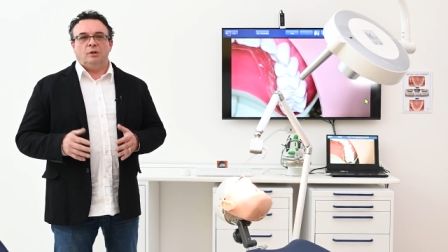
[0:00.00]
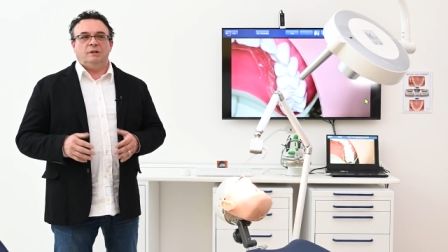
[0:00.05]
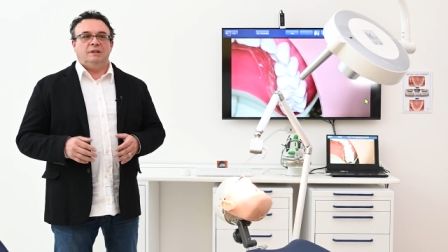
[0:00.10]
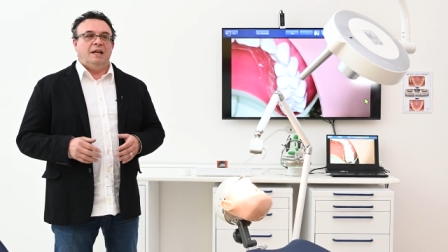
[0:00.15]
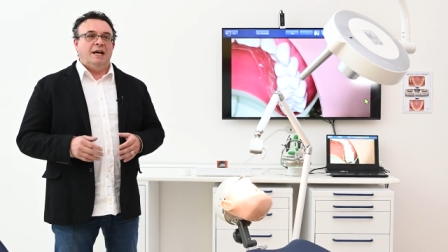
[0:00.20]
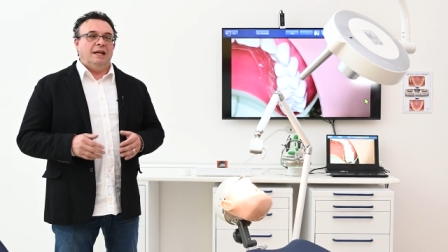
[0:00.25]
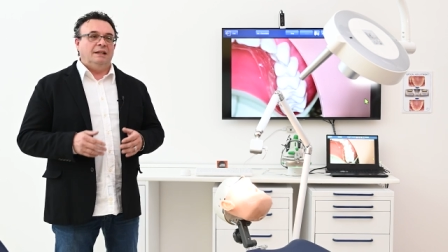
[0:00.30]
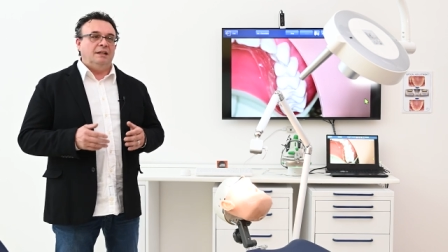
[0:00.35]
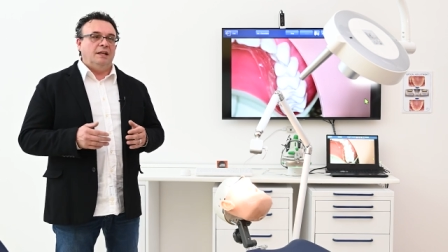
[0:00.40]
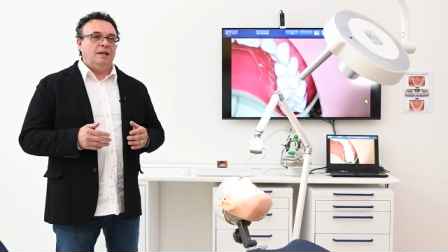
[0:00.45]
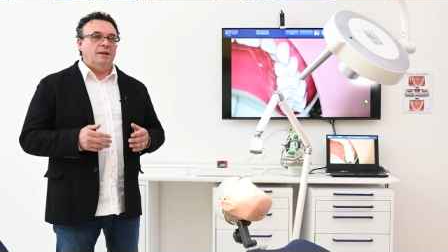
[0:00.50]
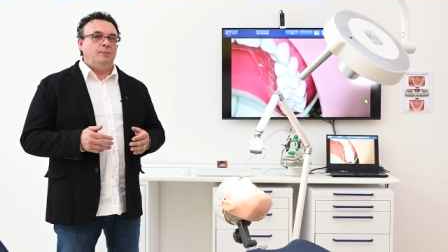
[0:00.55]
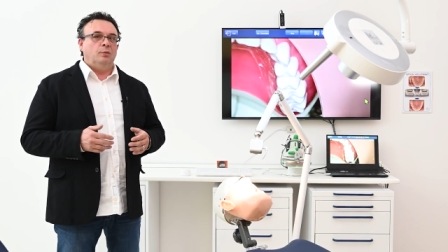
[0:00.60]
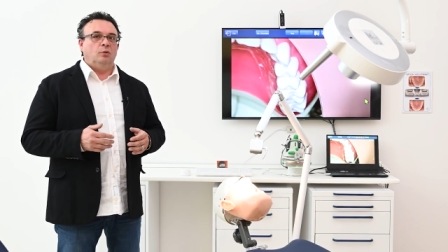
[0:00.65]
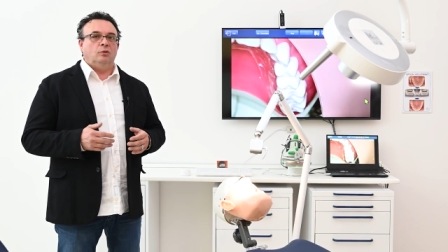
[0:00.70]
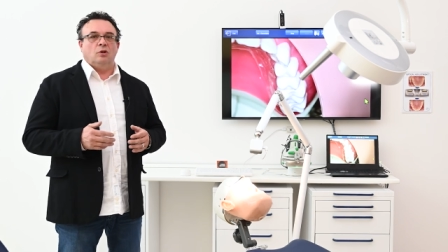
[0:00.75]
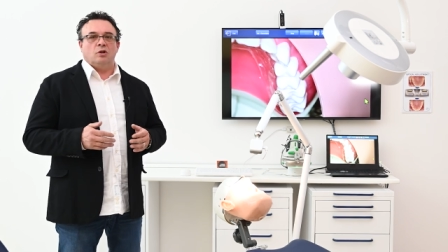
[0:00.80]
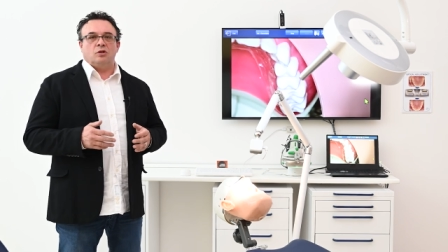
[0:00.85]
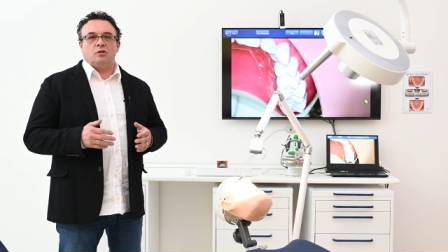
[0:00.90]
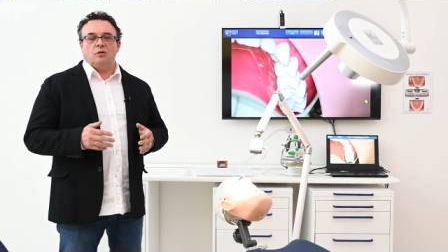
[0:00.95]
Laptop
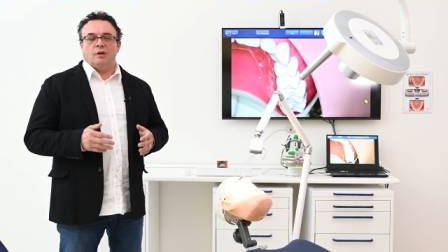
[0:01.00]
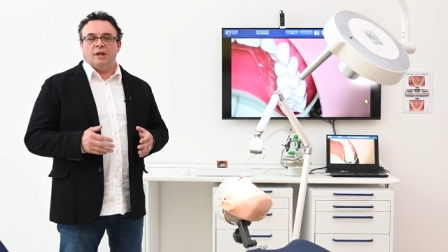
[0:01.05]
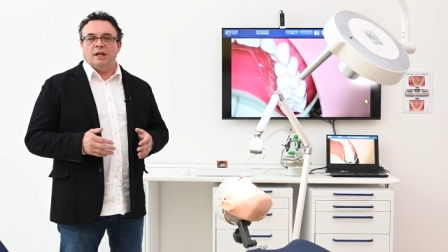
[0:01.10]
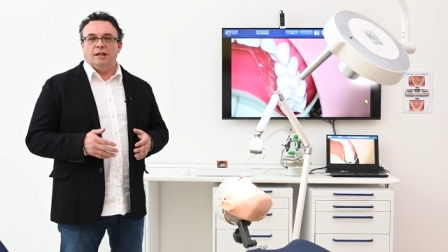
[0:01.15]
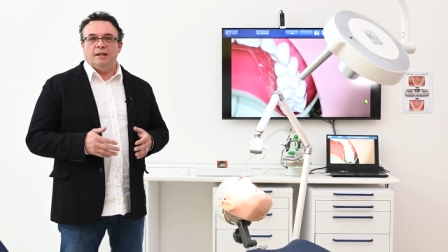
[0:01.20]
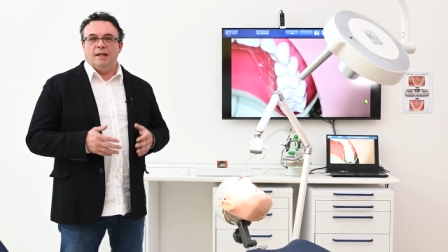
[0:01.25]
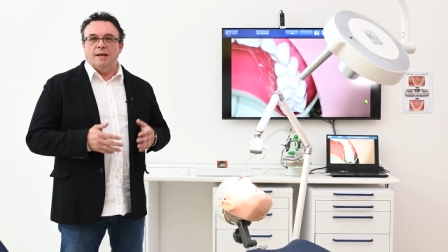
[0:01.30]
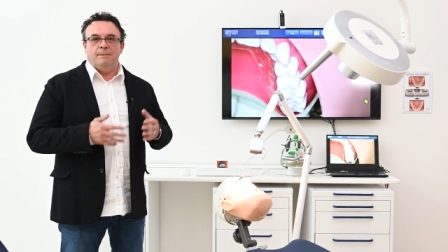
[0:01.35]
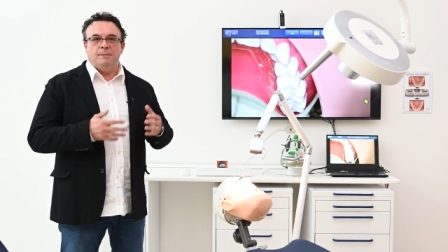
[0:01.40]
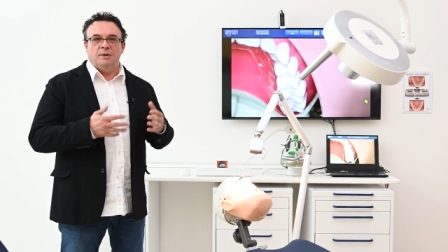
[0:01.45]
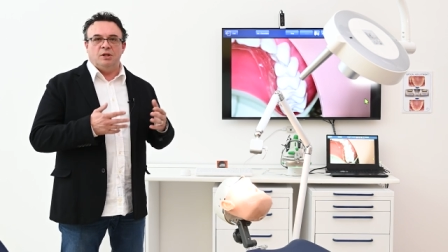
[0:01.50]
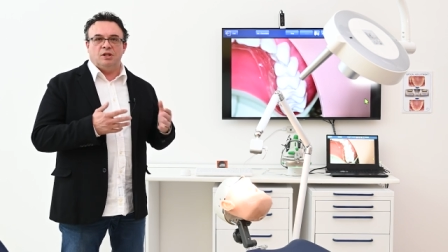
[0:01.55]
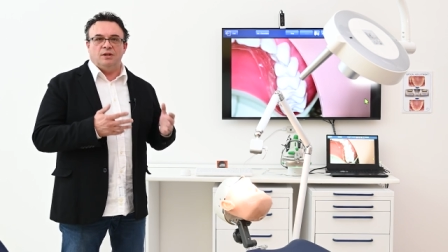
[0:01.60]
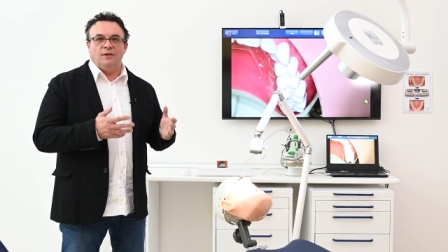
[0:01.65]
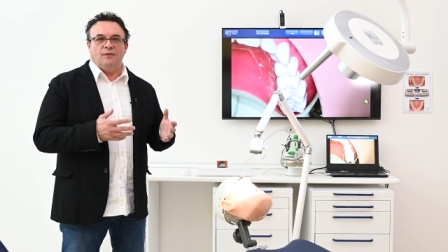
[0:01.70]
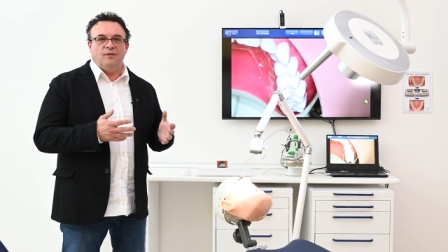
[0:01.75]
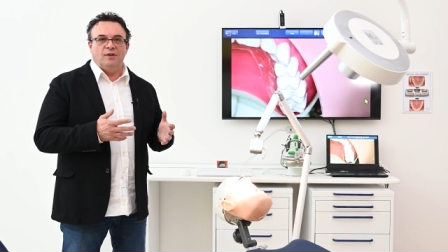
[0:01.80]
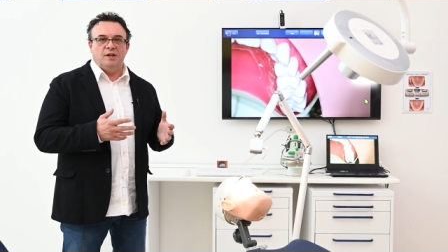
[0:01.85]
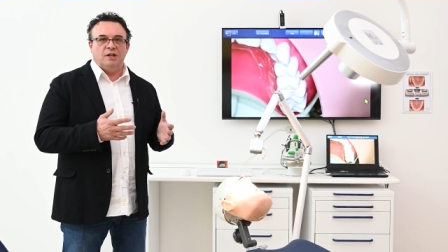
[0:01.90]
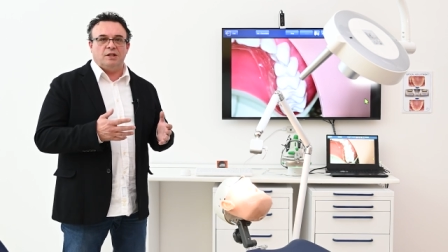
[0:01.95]
PCs
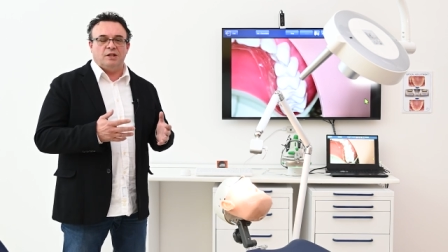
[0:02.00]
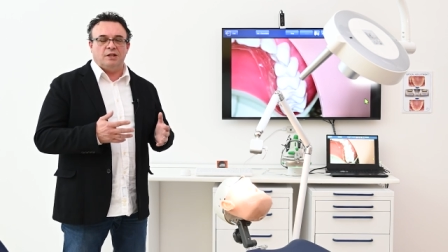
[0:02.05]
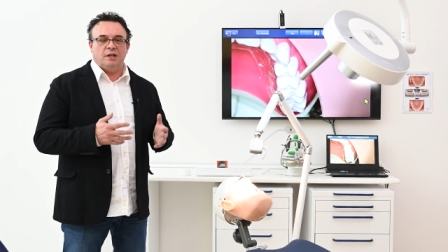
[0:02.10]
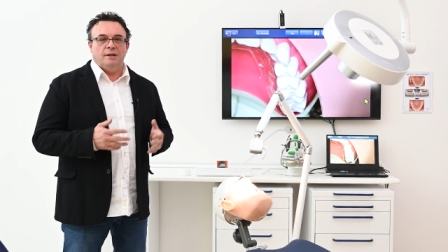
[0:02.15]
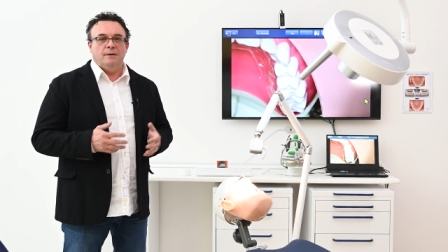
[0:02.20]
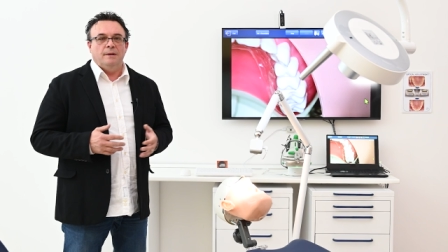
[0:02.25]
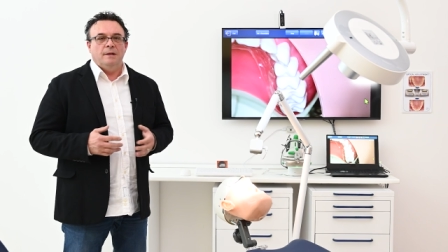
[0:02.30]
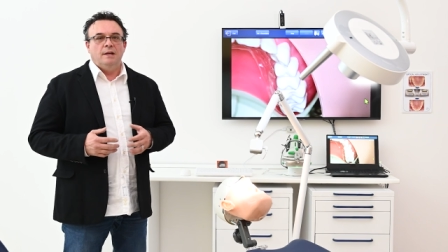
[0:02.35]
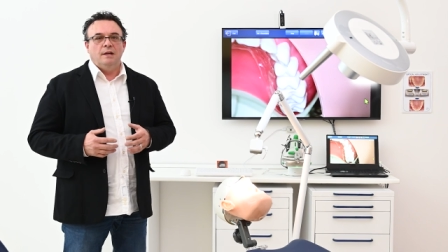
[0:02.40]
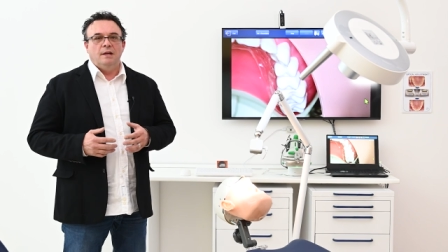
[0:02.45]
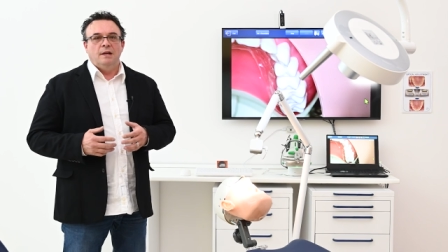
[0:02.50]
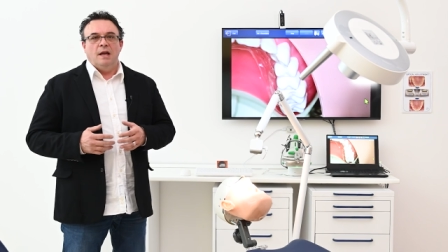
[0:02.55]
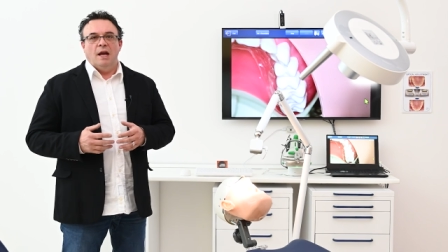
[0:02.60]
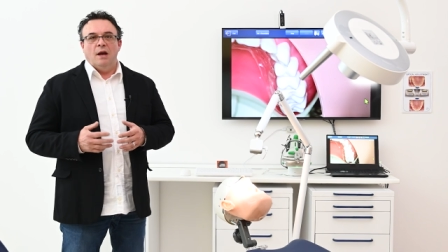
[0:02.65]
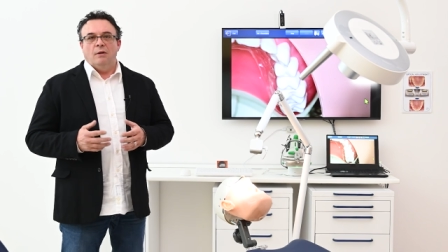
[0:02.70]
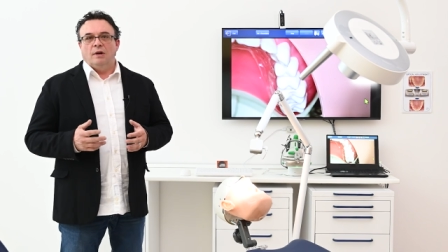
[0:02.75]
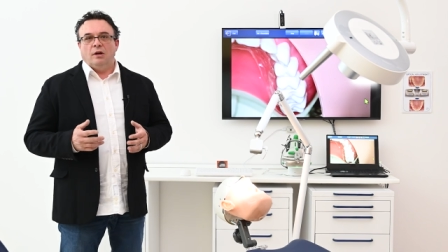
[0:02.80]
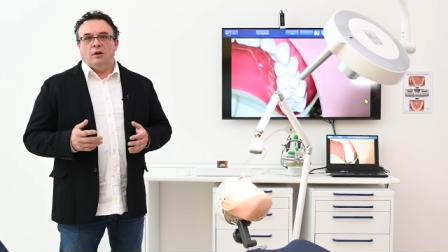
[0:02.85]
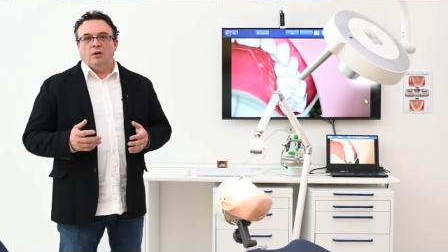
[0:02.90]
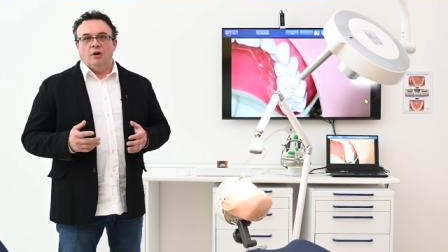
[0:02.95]
rather than tower
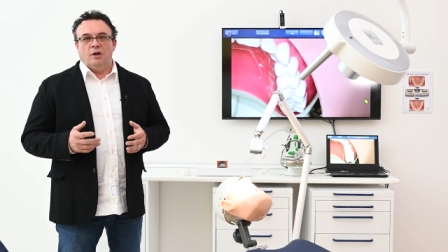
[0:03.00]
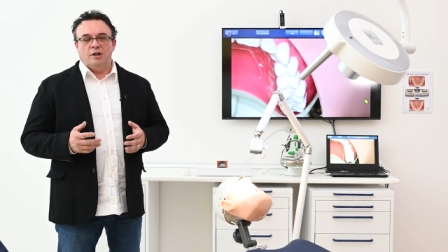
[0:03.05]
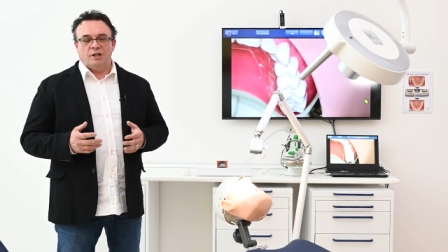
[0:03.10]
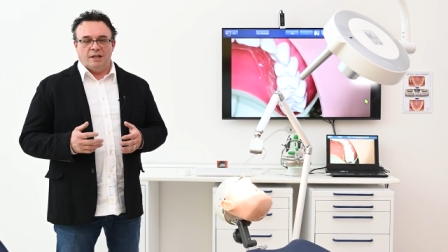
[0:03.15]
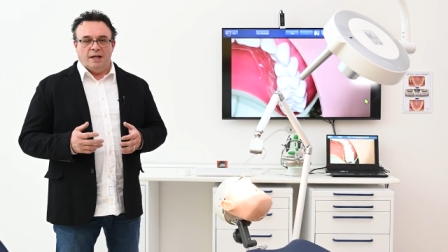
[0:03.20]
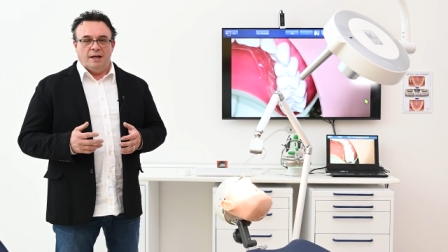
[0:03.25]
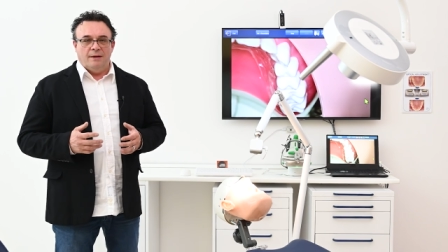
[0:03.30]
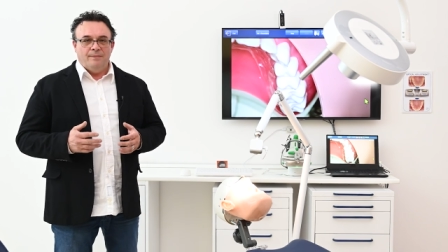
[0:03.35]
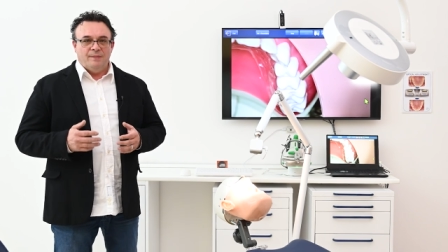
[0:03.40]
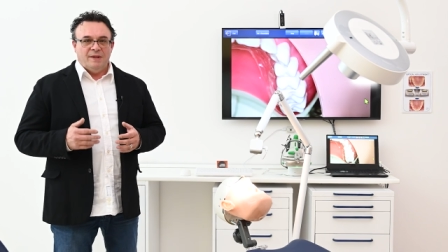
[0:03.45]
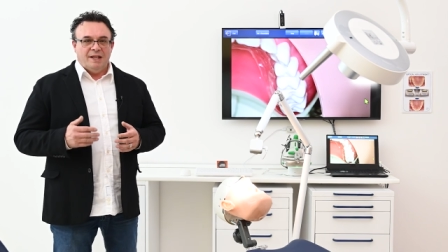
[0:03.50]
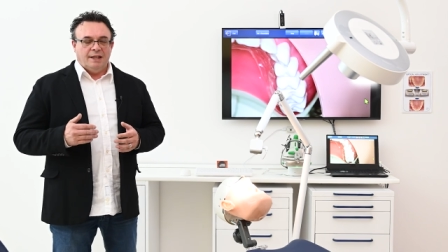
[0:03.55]
PCs,